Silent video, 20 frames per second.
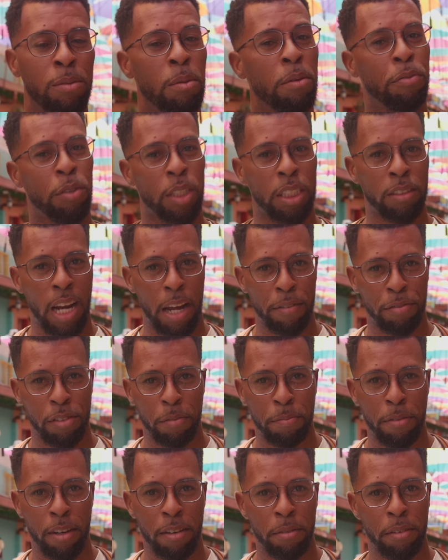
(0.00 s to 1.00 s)
we've been
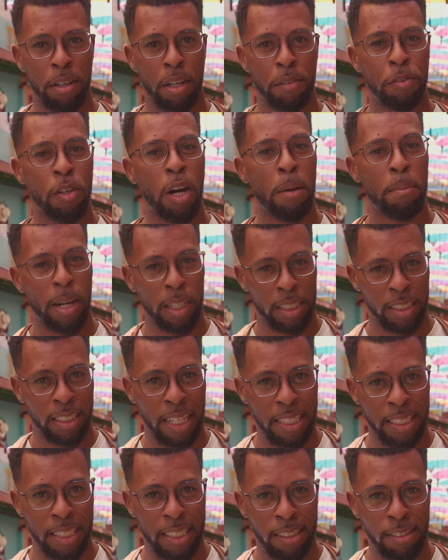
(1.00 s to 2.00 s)
photographing for about
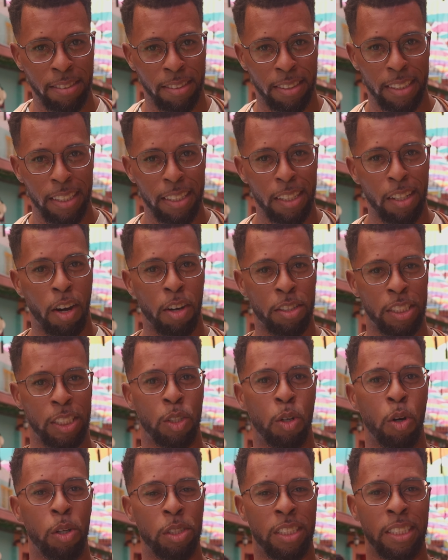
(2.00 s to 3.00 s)
10 years on
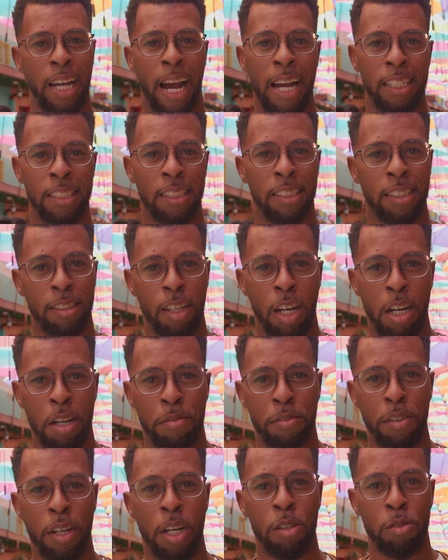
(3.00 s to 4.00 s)
the gorgeous island
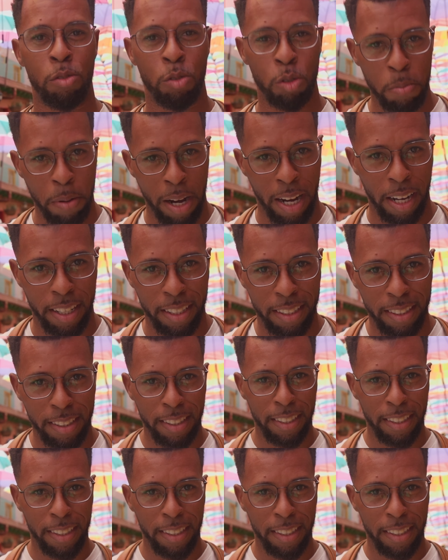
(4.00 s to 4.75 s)
of Aruba.